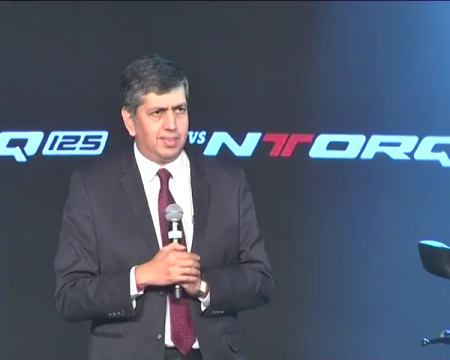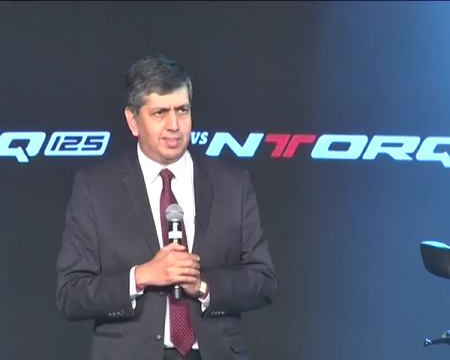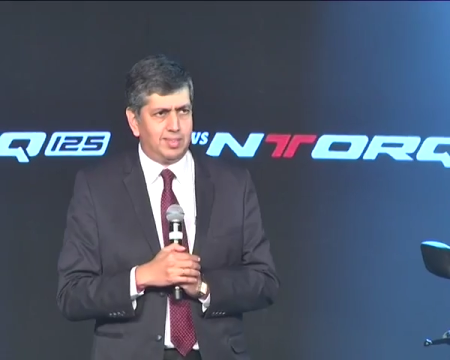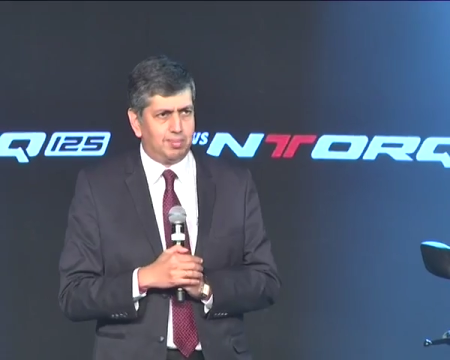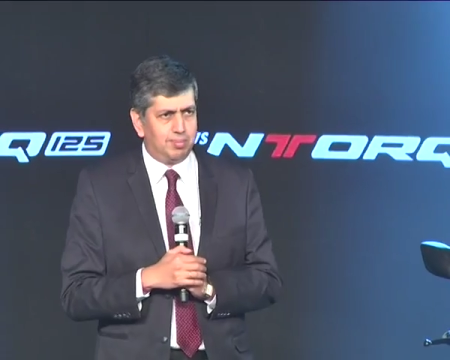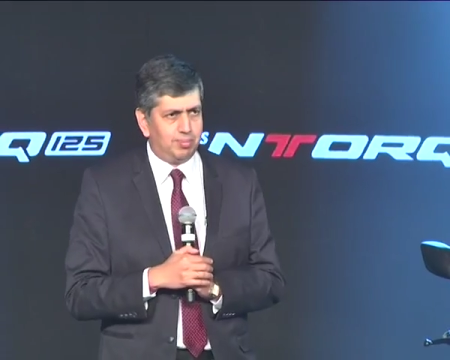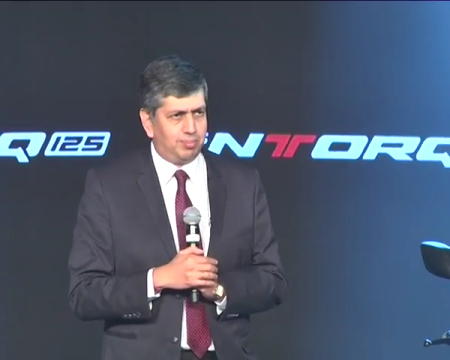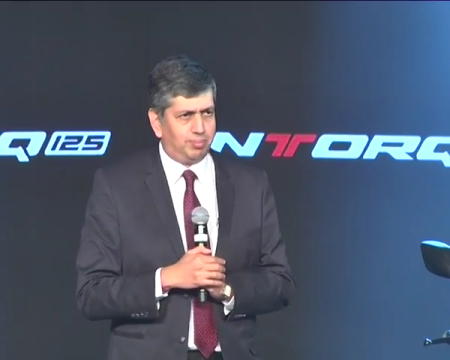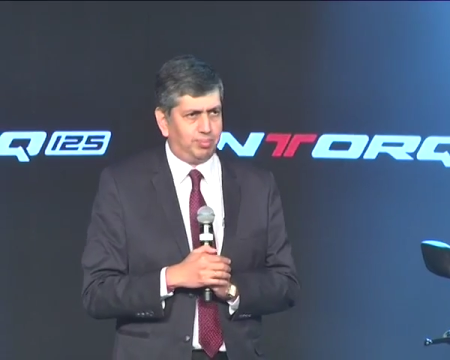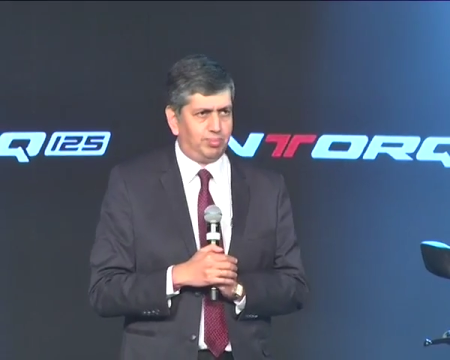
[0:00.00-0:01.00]

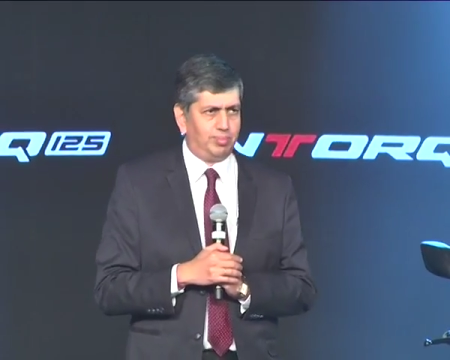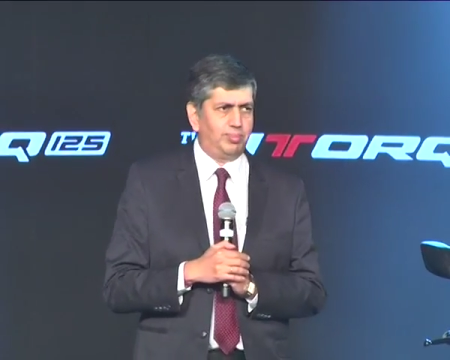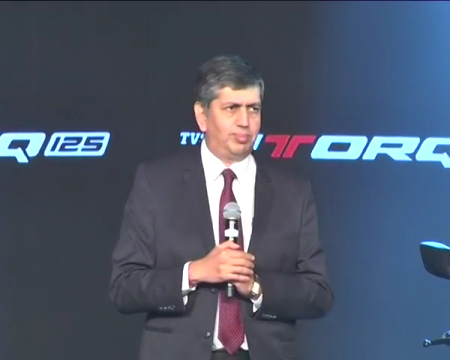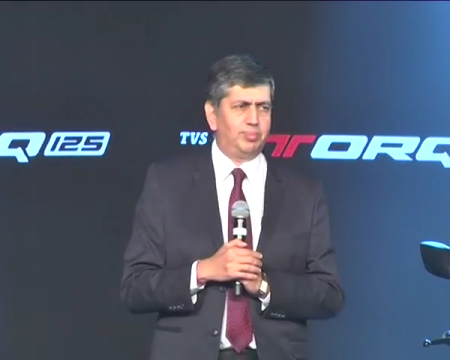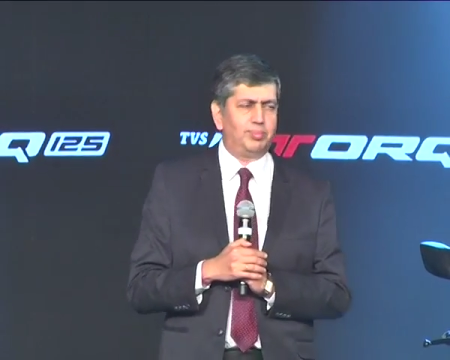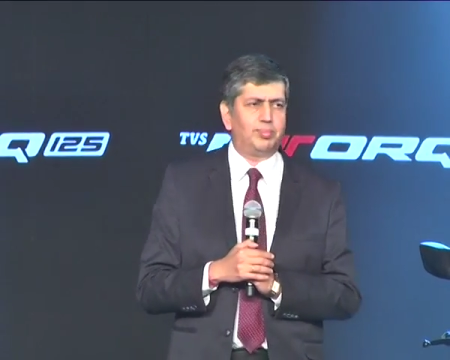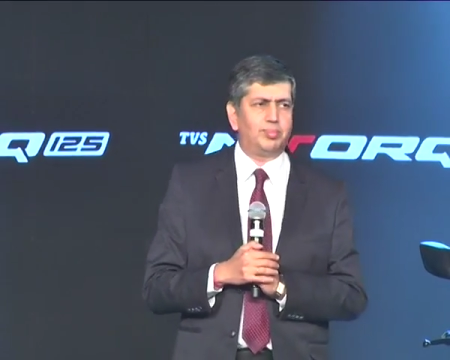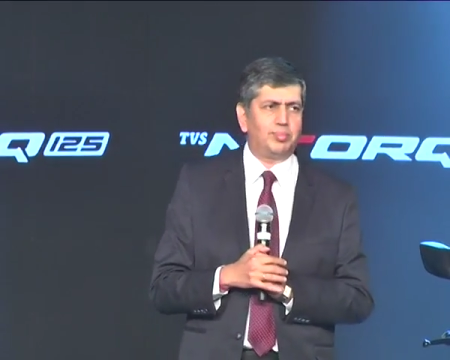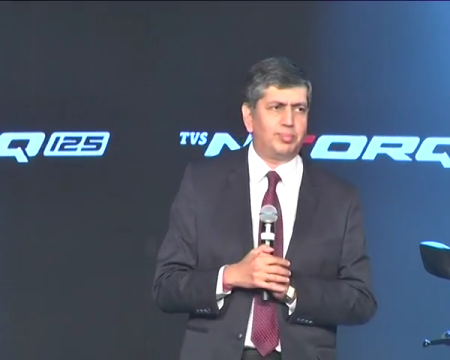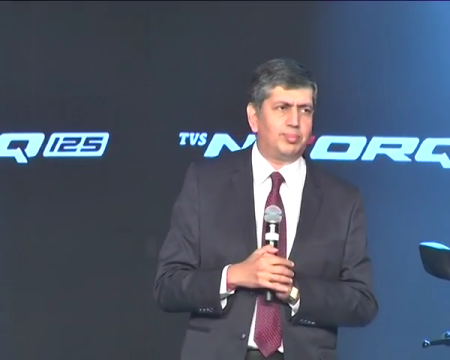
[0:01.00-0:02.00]

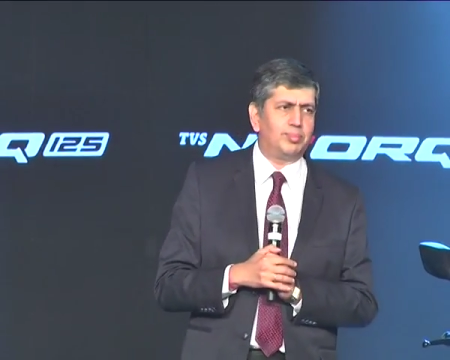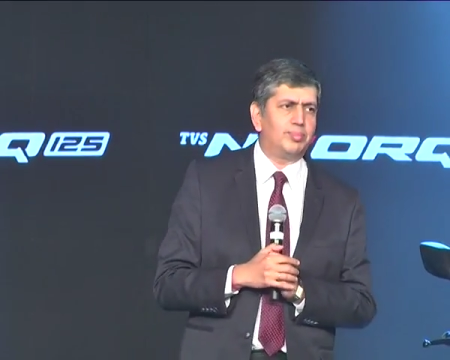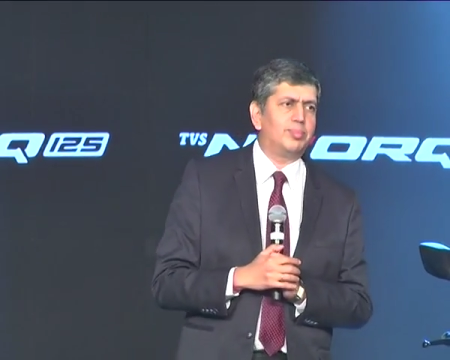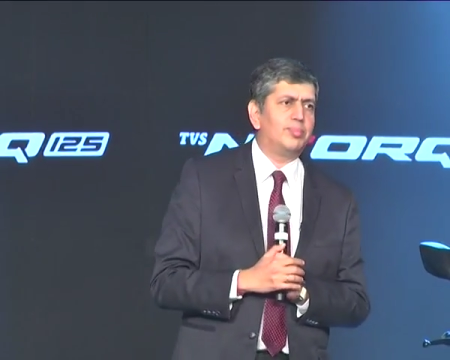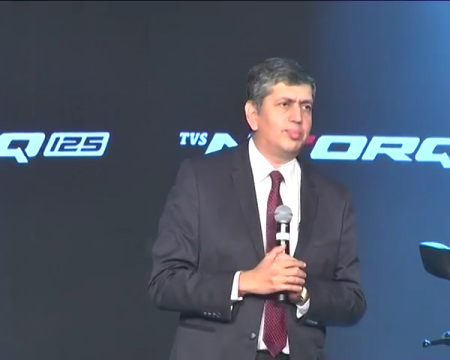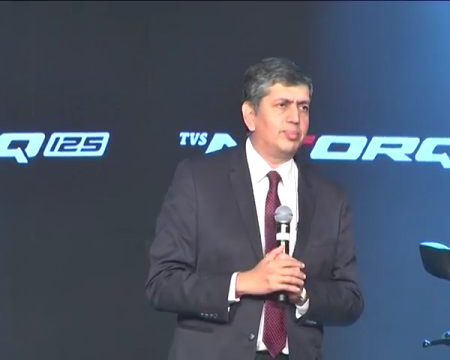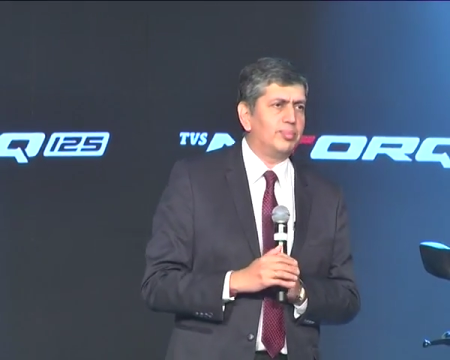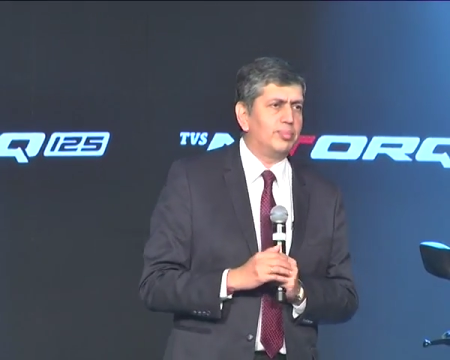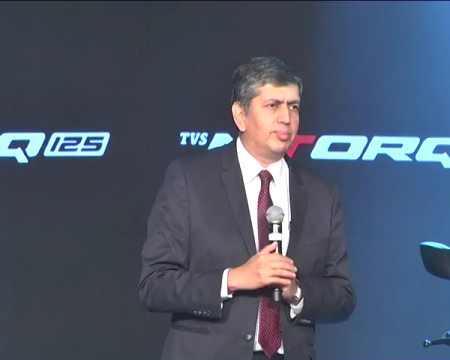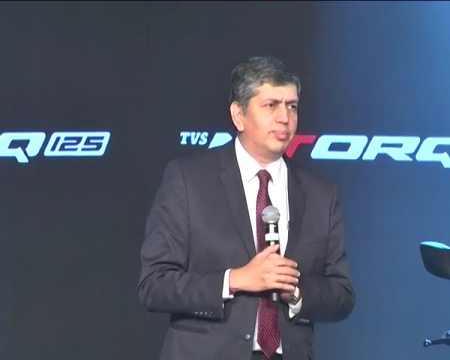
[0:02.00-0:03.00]

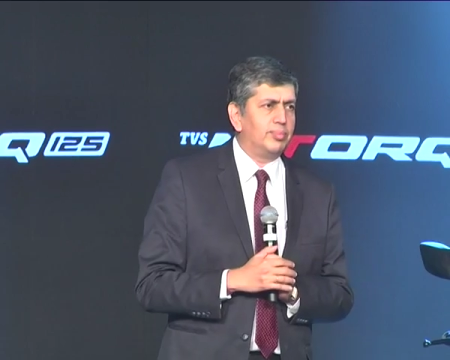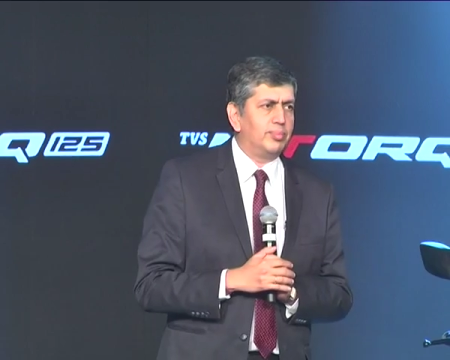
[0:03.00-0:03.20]
[no speech]